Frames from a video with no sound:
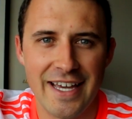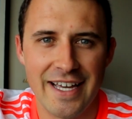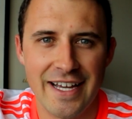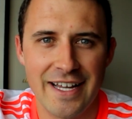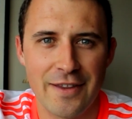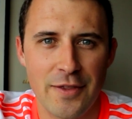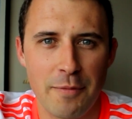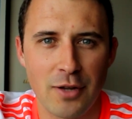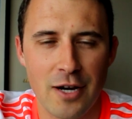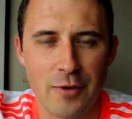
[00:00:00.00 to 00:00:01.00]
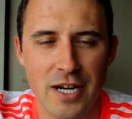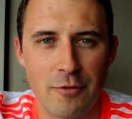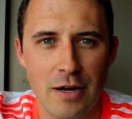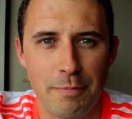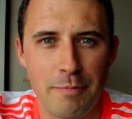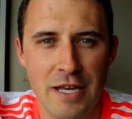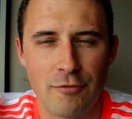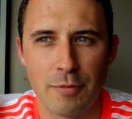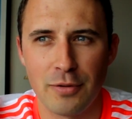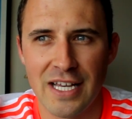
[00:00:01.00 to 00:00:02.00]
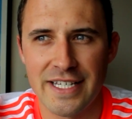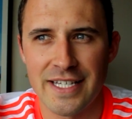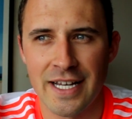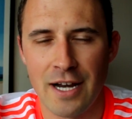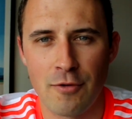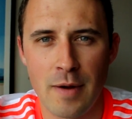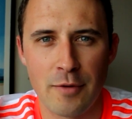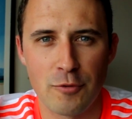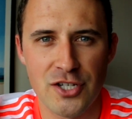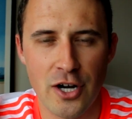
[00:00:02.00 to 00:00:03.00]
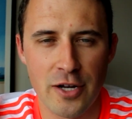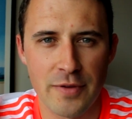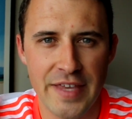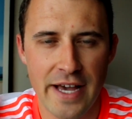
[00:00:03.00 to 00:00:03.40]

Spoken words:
and the player we're gonna be replacing. Now remember, we're starting with the